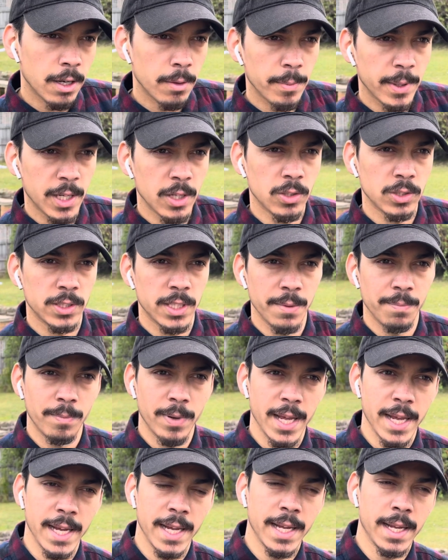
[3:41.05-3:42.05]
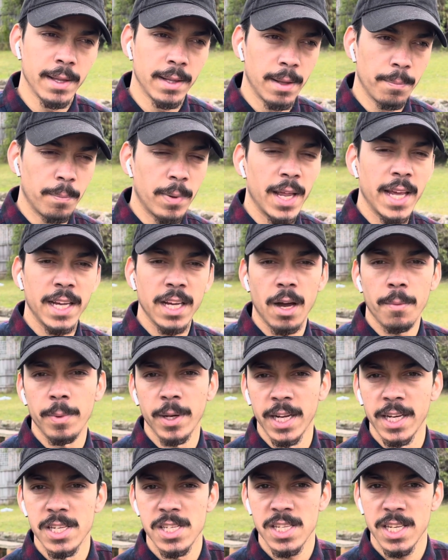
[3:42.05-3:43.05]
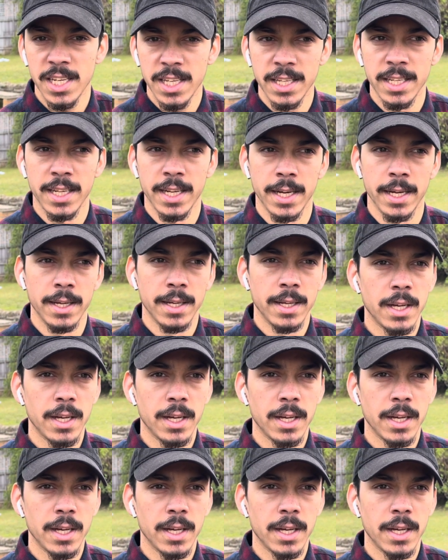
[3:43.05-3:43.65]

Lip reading: because they're playing up against India